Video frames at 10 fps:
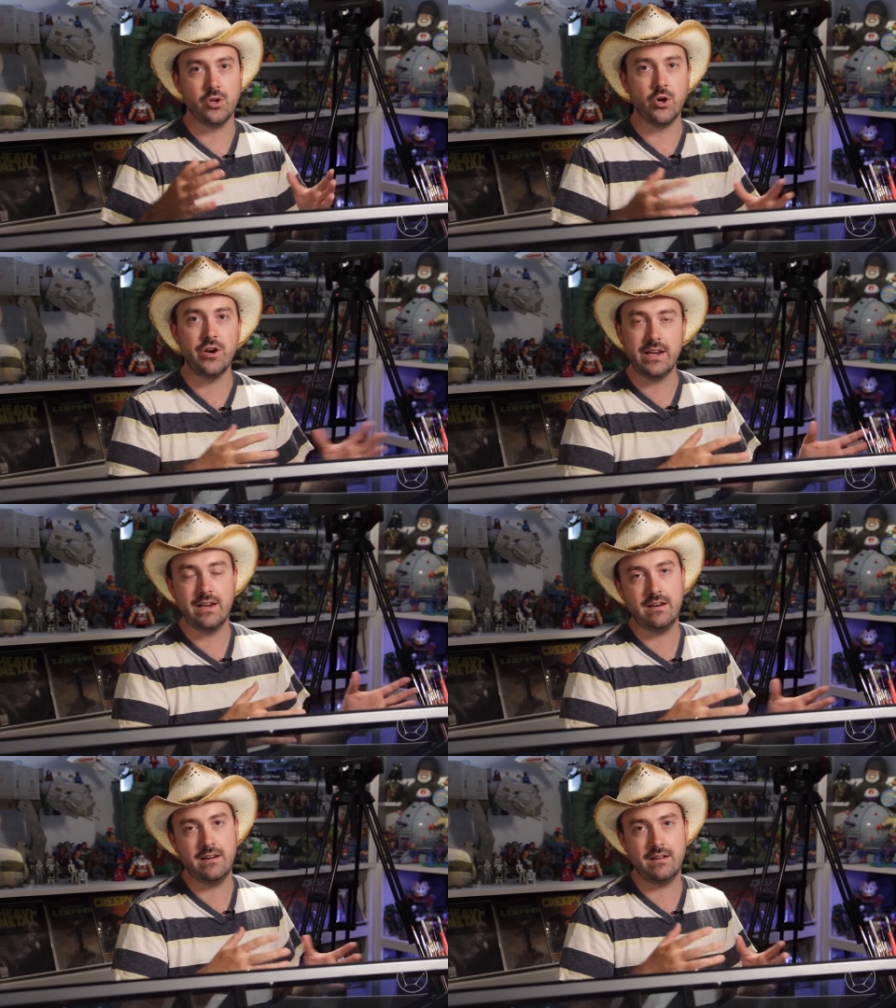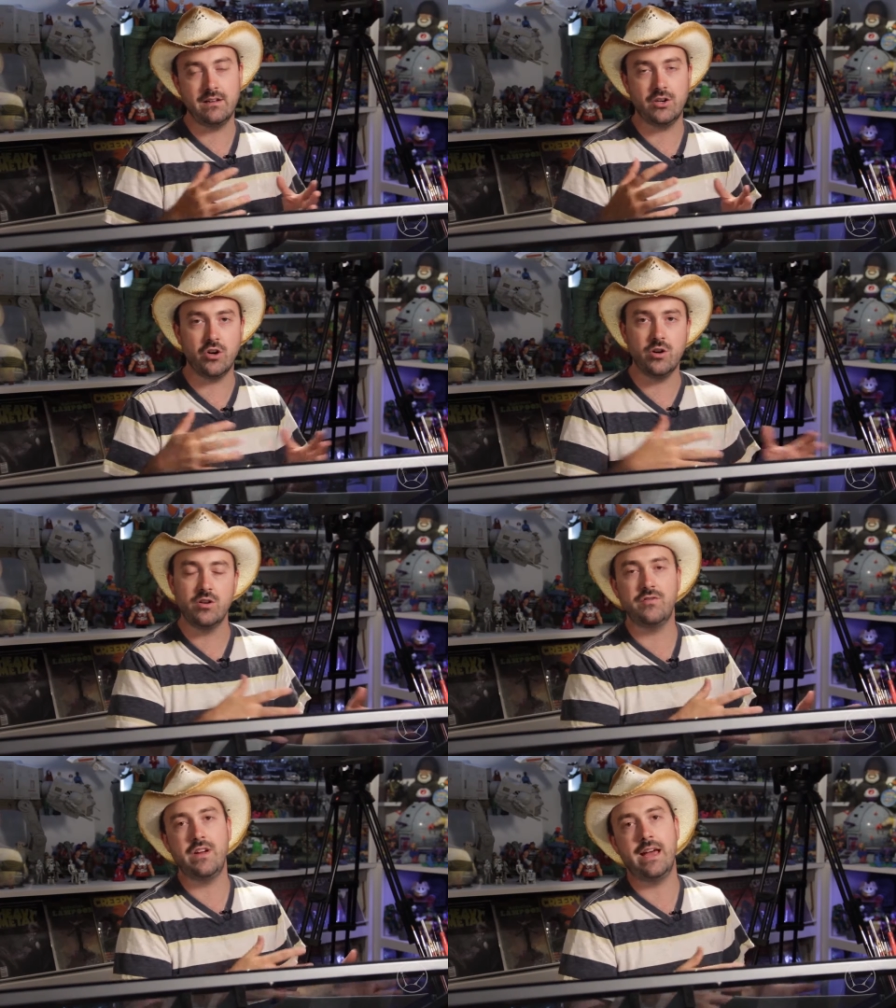learning
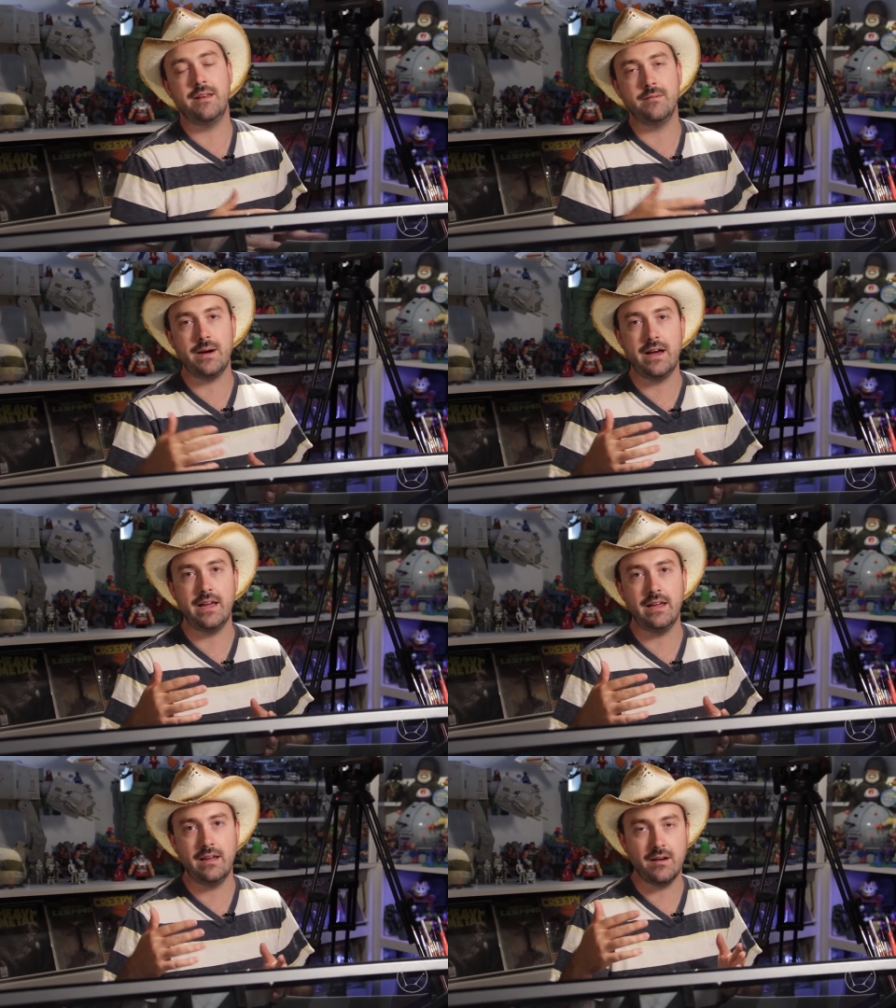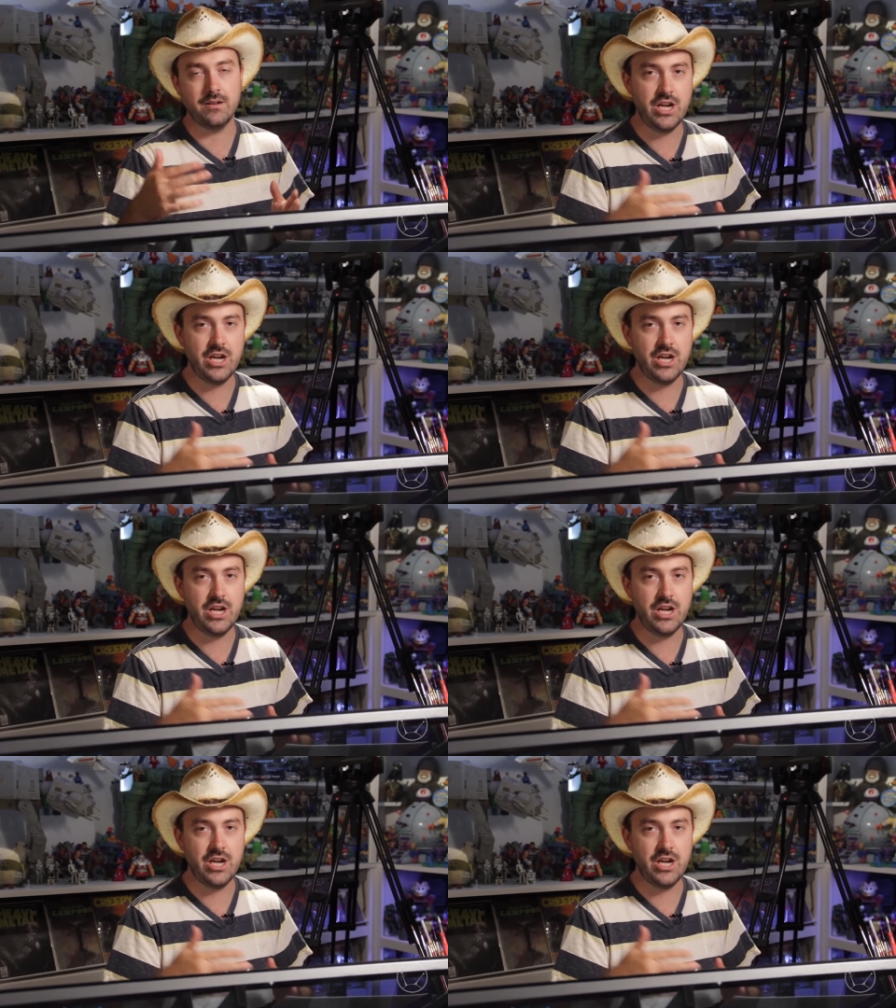curve and my uh,